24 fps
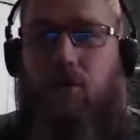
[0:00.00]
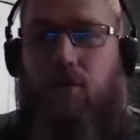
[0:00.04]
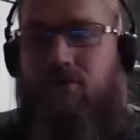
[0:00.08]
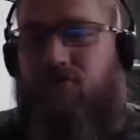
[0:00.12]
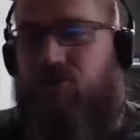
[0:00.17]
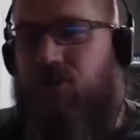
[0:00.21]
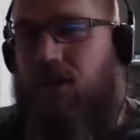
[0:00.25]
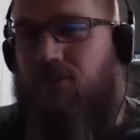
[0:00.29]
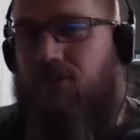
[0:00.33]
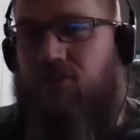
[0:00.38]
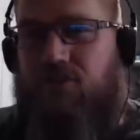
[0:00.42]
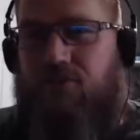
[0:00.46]
We
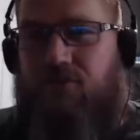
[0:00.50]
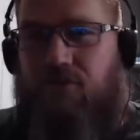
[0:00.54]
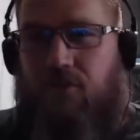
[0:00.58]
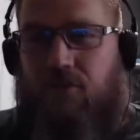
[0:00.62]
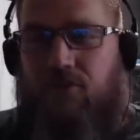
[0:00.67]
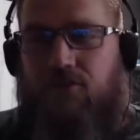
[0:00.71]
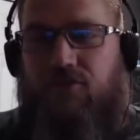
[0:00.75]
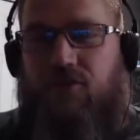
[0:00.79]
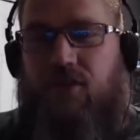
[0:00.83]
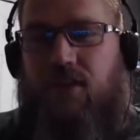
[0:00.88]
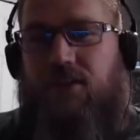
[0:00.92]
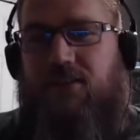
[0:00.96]
changed the
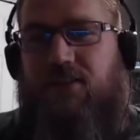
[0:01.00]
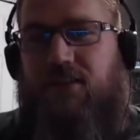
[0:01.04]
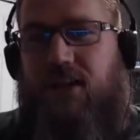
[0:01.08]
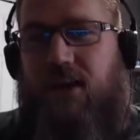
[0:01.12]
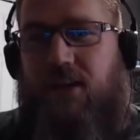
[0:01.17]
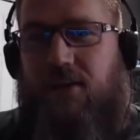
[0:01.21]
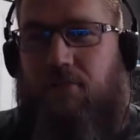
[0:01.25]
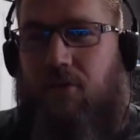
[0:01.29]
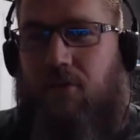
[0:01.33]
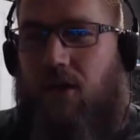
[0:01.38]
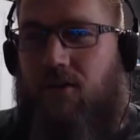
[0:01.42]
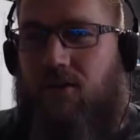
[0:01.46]
furniture out to
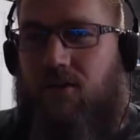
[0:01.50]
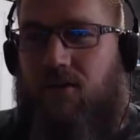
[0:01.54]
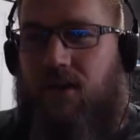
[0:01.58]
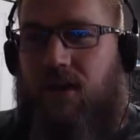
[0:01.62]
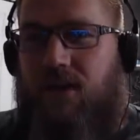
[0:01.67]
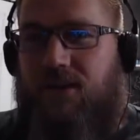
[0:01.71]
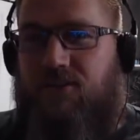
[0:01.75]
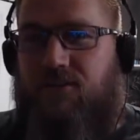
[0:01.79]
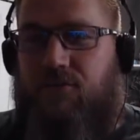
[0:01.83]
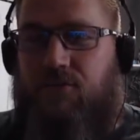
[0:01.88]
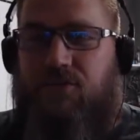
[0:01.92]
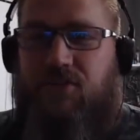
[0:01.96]
kind of
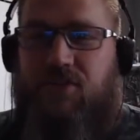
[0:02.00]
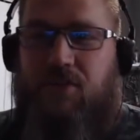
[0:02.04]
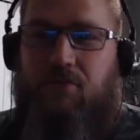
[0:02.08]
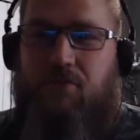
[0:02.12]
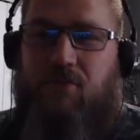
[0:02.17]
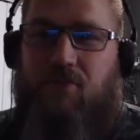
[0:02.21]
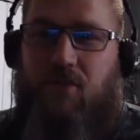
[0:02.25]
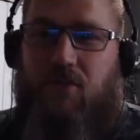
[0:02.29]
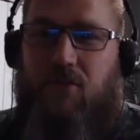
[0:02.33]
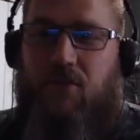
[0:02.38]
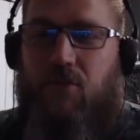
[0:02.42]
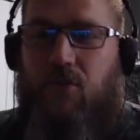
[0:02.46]
modernize it with some
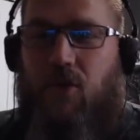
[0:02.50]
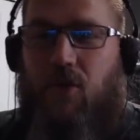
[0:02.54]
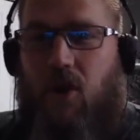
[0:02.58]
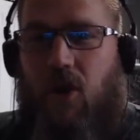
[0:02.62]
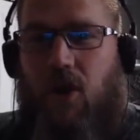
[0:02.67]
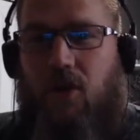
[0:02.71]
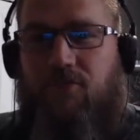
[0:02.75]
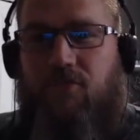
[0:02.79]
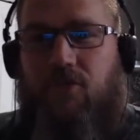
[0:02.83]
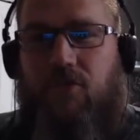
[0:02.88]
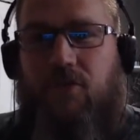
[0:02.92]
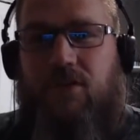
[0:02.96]
of our newer
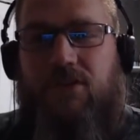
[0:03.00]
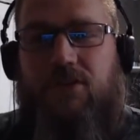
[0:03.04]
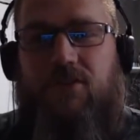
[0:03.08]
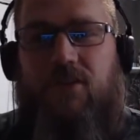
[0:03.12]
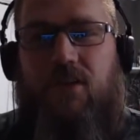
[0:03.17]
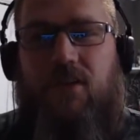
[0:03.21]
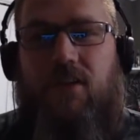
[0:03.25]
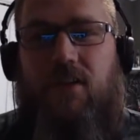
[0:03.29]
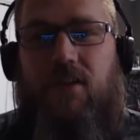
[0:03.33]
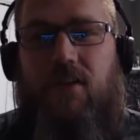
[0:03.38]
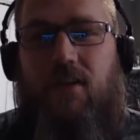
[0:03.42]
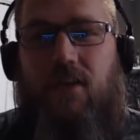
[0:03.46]
offerings.